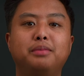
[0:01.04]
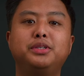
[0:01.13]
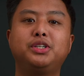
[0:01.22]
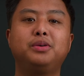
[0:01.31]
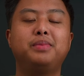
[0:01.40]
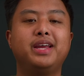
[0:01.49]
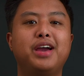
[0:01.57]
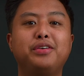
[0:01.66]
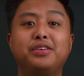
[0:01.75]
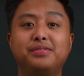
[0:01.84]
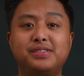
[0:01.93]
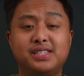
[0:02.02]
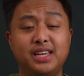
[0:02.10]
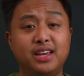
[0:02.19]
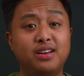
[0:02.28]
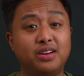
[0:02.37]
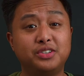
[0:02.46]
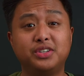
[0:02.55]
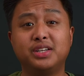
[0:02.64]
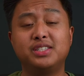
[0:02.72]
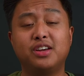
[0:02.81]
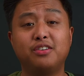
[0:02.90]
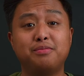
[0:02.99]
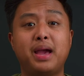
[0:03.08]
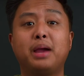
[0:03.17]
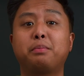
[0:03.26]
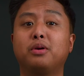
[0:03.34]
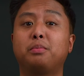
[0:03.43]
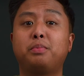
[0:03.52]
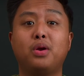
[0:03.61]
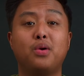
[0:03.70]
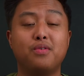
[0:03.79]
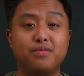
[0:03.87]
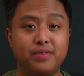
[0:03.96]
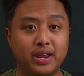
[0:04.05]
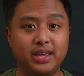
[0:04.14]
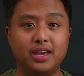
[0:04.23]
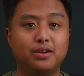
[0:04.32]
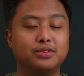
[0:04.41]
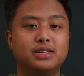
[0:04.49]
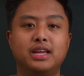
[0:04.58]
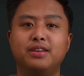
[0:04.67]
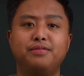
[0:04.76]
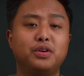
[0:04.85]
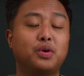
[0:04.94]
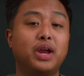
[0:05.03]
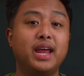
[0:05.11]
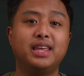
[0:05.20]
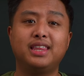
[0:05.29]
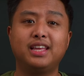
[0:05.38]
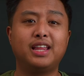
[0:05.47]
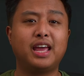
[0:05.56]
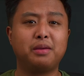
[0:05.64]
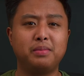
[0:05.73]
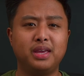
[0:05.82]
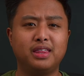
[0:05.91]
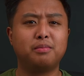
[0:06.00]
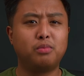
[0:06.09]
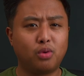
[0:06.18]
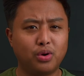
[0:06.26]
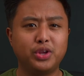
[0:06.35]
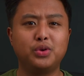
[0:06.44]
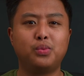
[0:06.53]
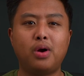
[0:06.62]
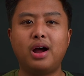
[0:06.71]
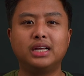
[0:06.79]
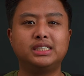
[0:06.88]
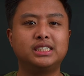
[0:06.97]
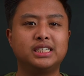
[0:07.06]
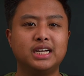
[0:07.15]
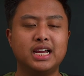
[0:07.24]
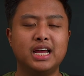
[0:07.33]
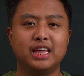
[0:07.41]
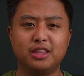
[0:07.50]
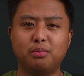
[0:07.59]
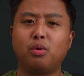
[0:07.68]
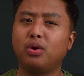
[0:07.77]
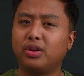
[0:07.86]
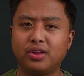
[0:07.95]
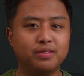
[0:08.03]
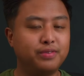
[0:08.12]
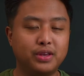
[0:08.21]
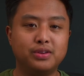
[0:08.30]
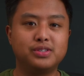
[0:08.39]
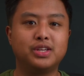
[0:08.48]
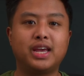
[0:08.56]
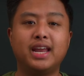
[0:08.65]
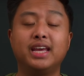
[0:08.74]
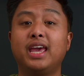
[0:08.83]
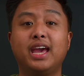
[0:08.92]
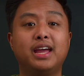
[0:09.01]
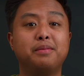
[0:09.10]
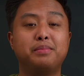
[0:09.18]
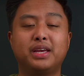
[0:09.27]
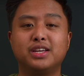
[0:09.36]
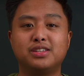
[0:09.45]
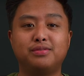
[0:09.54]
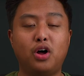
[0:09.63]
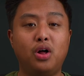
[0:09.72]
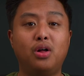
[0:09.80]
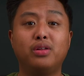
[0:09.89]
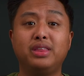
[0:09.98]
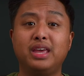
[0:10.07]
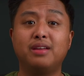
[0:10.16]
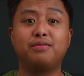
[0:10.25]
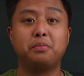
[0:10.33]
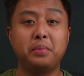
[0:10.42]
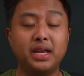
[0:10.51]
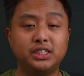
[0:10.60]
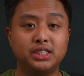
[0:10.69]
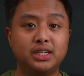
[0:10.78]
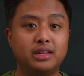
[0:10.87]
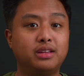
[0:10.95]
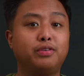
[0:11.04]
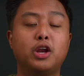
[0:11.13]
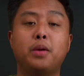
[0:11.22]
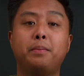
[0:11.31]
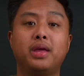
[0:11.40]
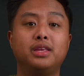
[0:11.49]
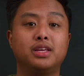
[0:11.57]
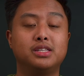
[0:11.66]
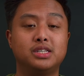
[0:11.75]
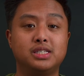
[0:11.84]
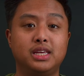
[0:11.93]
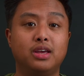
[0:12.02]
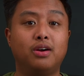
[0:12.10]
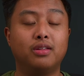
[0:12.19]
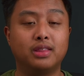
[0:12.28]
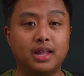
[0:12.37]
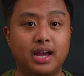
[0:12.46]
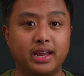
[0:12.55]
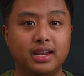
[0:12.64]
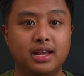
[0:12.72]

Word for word: I'm sure by now you've seen hundreds of MacBook Pro videos, and if you're anything like me, the more you watch, the more confused you kind of get because of all the information and different opinions you see online.